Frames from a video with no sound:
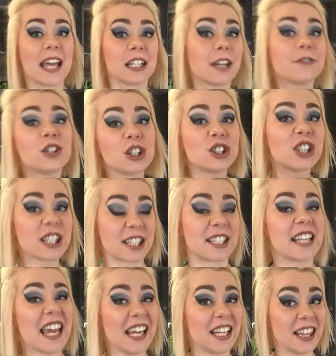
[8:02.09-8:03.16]
And if you
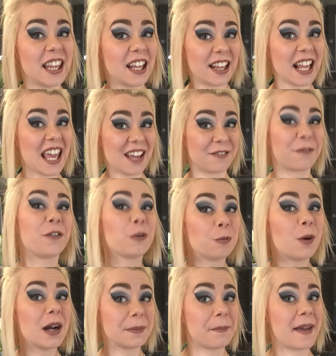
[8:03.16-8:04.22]
just take this in for
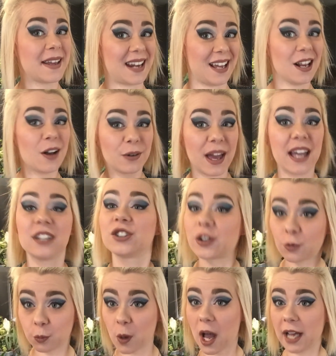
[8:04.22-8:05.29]
1 minute, okay,
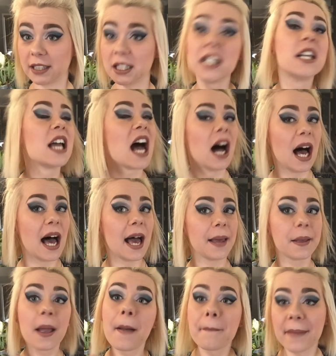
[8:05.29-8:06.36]
just 1
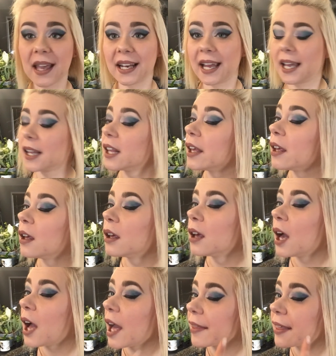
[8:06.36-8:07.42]
hot minute,
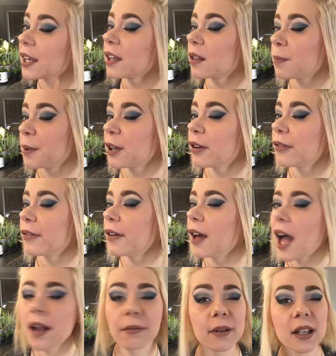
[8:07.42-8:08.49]
I think it's
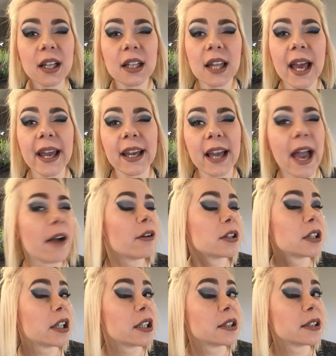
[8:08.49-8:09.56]
beautiful. I really like how
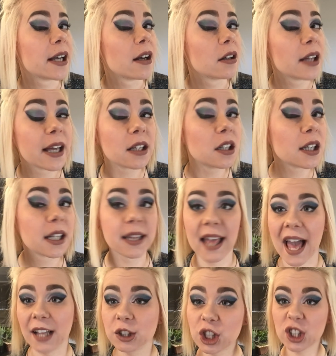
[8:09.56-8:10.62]
it turned out. Like, look at that.